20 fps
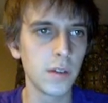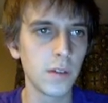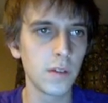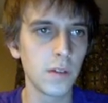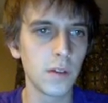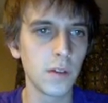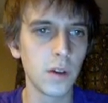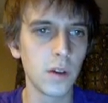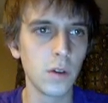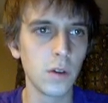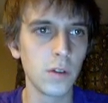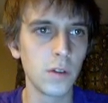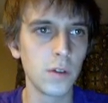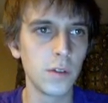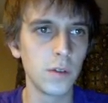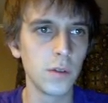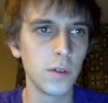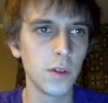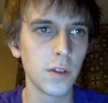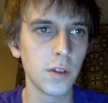So to
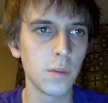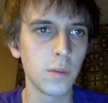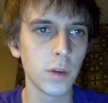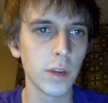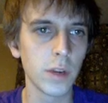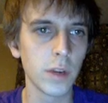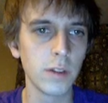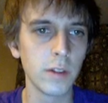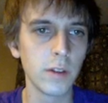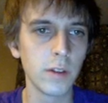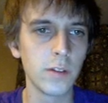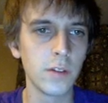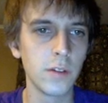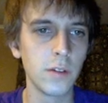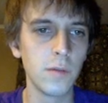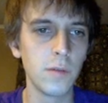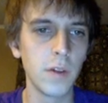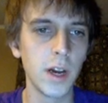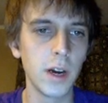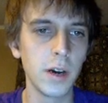do this, we're given these
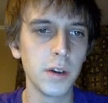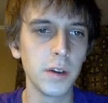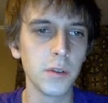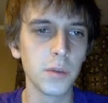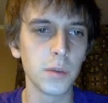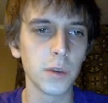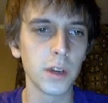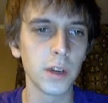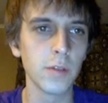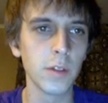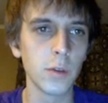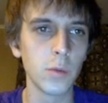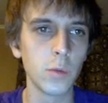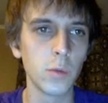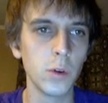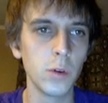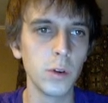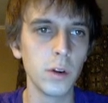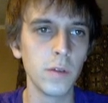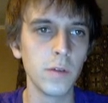two values. We're given the
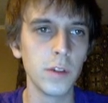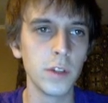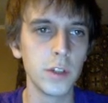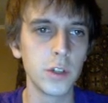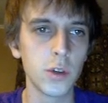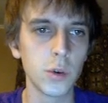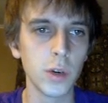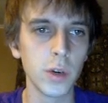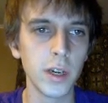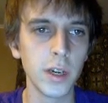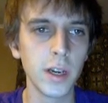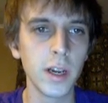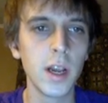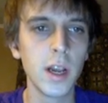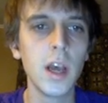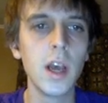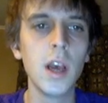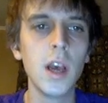root of the tree.